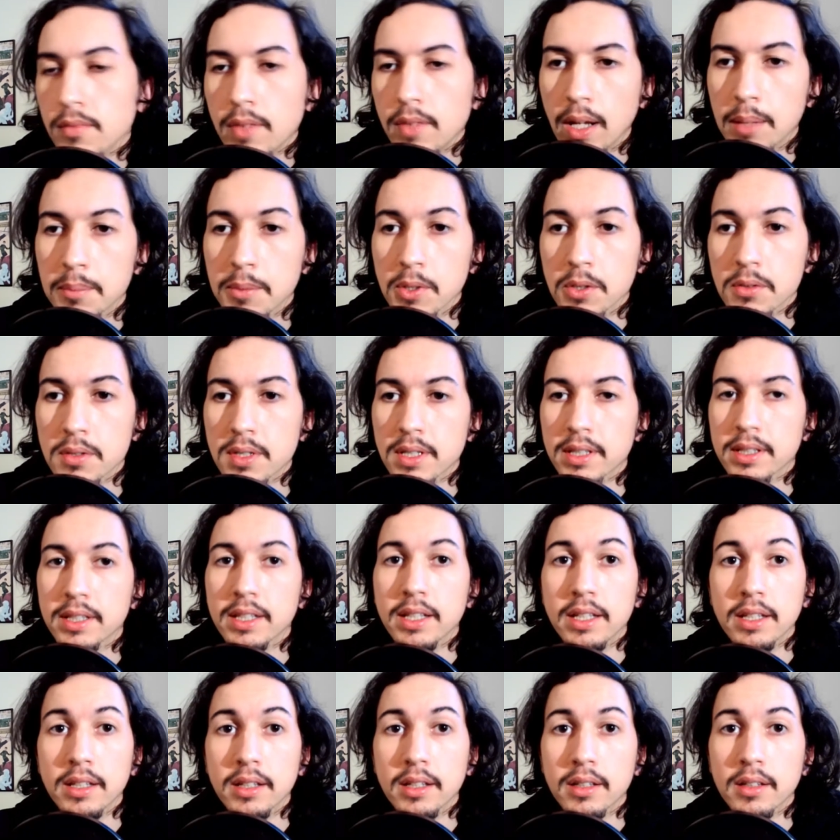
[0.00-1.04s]
I'm using
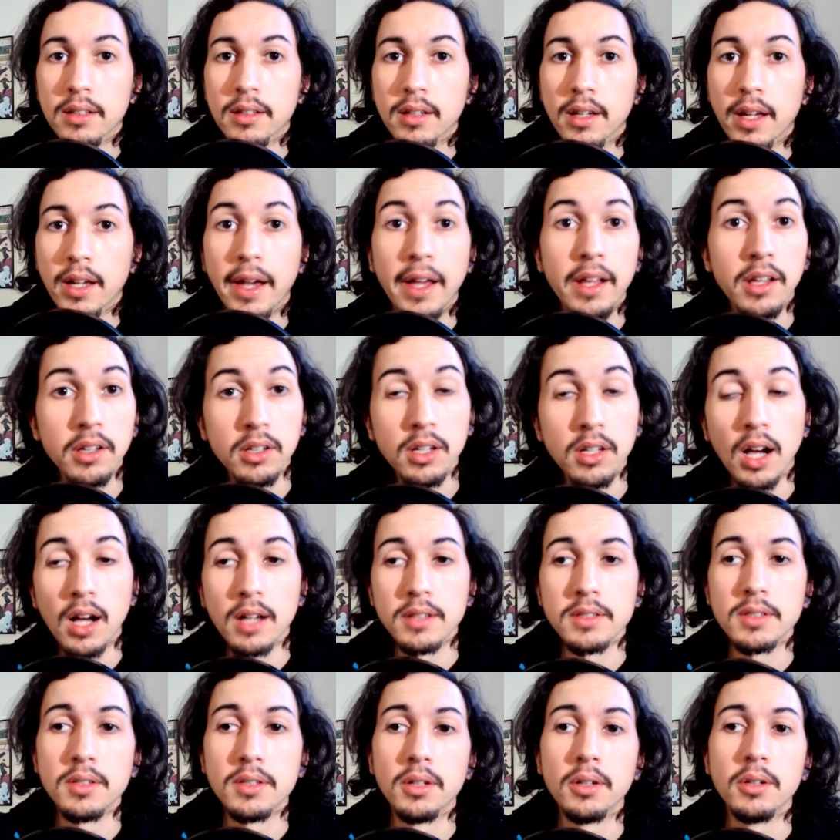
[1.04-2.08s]
the
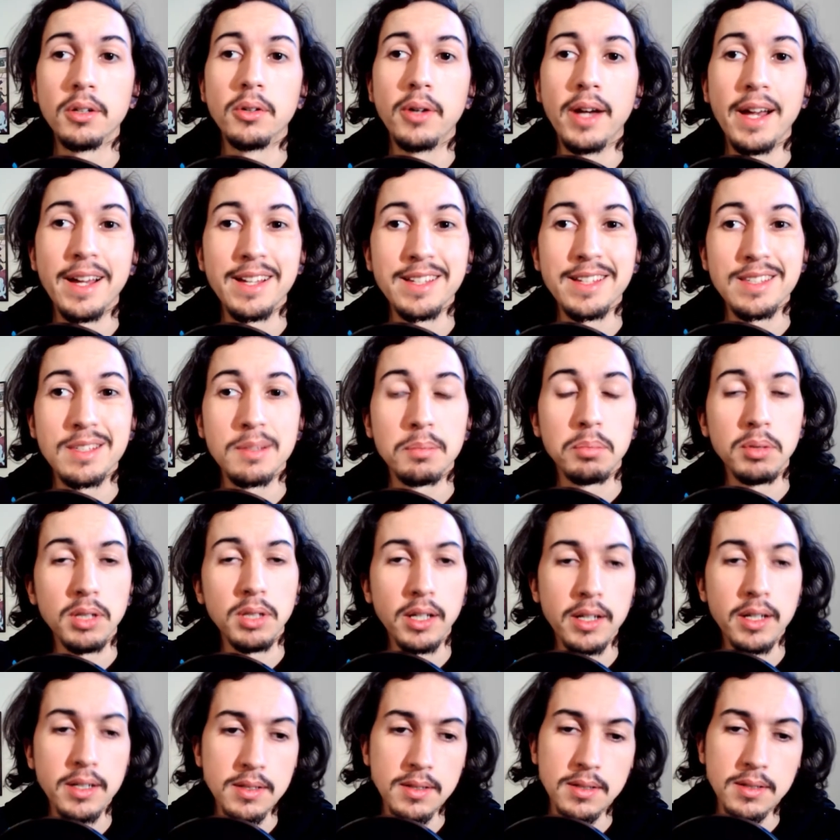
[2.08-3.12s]
Elgato S
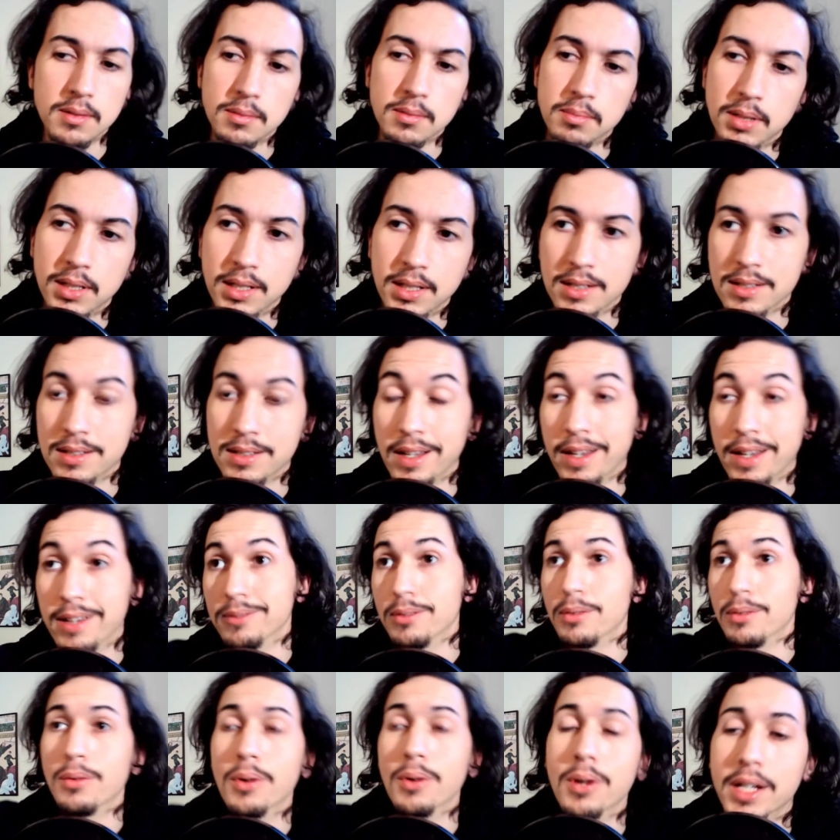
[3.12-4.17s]
Plus because I have a
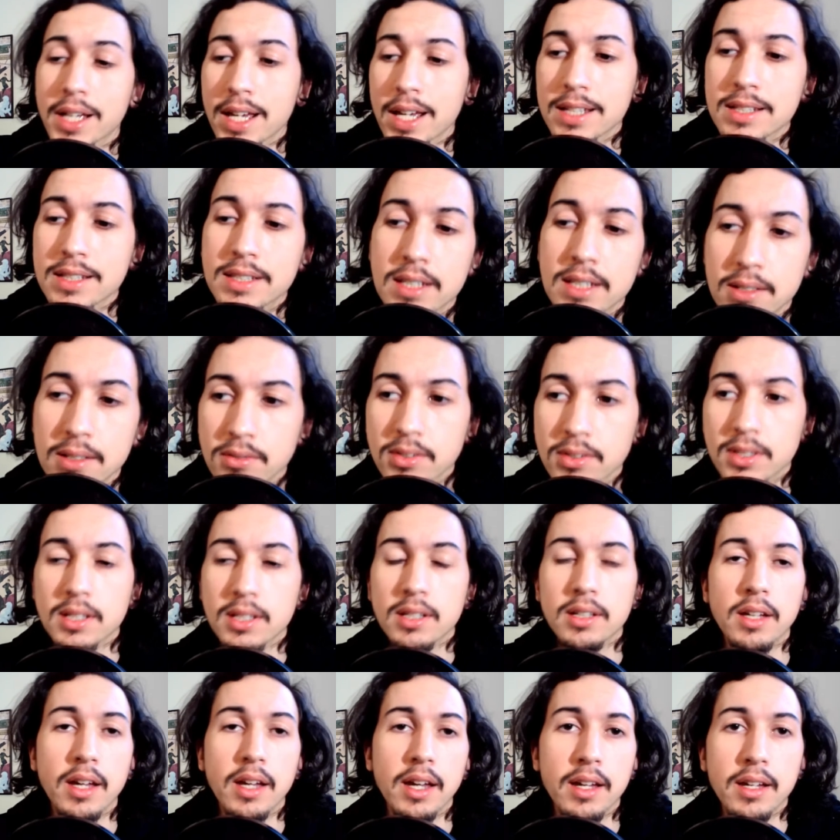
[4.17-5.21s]
4K
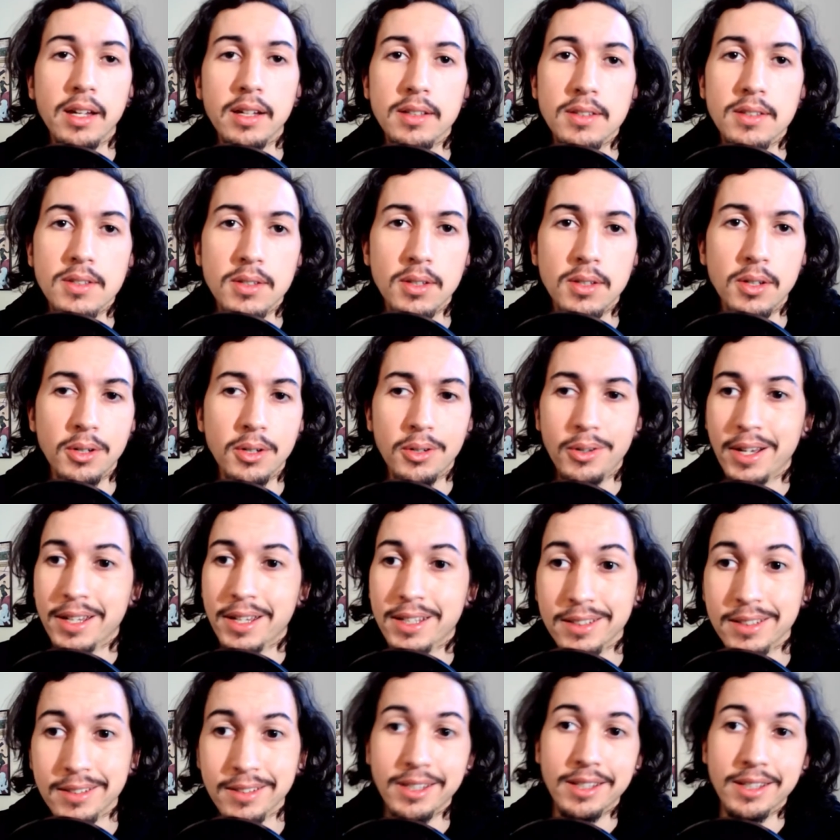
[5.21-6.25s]
TV, and so I
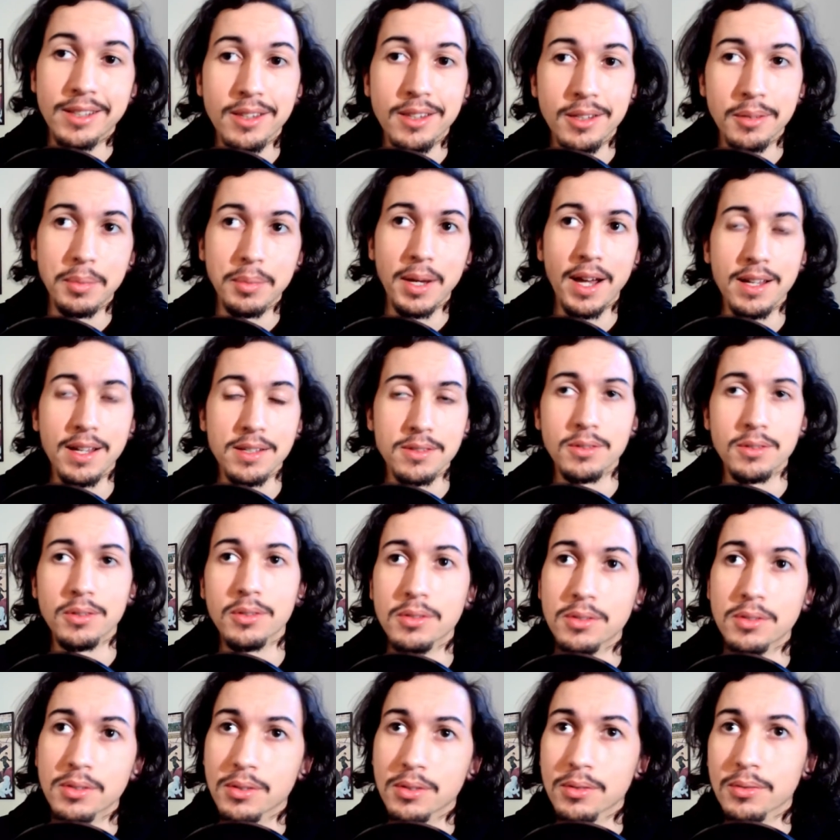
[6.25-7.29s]
could get the pass through
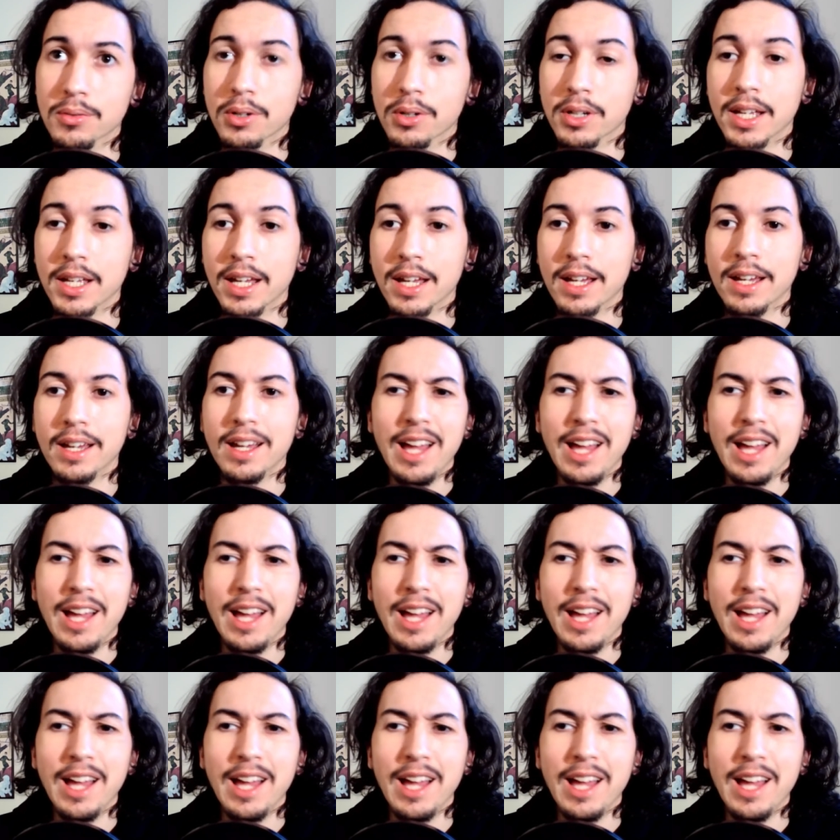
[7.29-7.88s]
to the 4K.